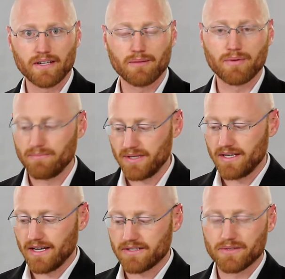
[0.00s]

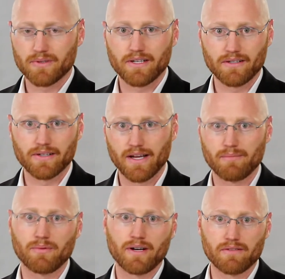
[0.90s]
LPB actually is what they are looking
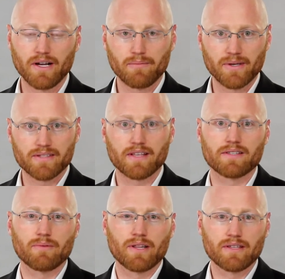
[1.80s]
at, but whatever, LPS,
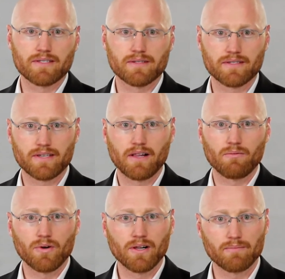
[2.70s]
that's one of these cell
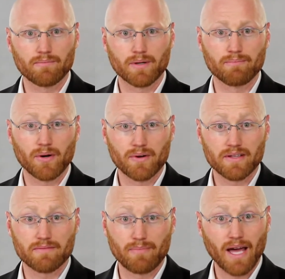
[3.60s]
wall
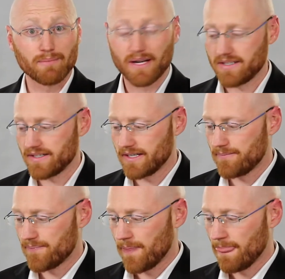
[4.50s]
components, bad bacteria,